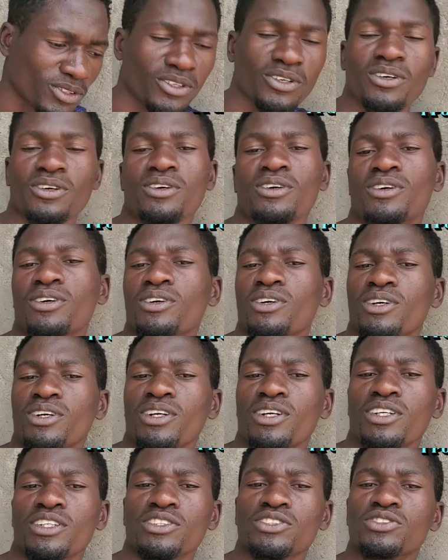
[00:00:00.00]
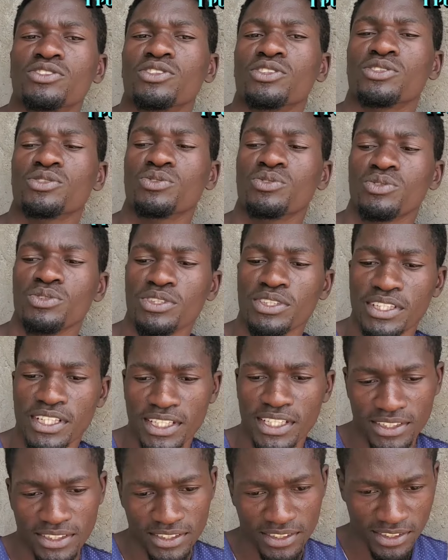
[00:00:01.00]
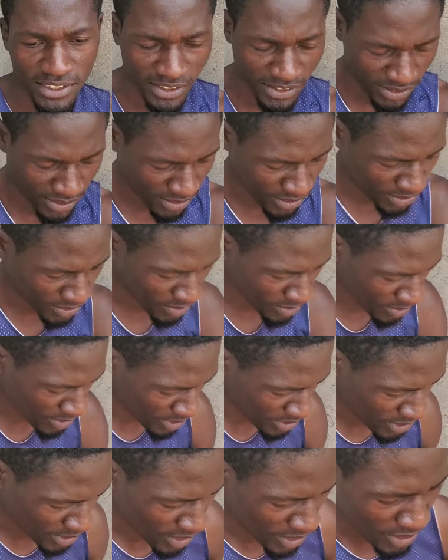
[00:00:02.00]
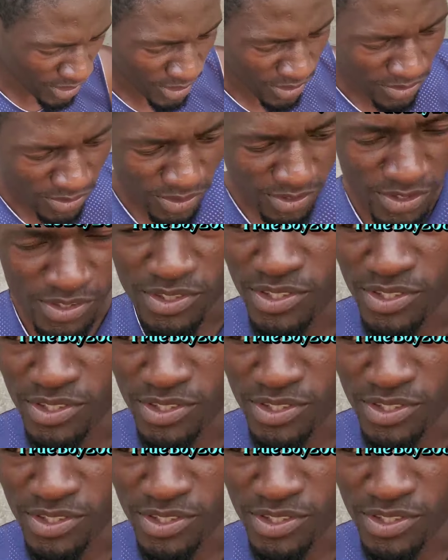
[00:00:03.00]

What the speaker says: No, it's not good, guys, it's not good. So this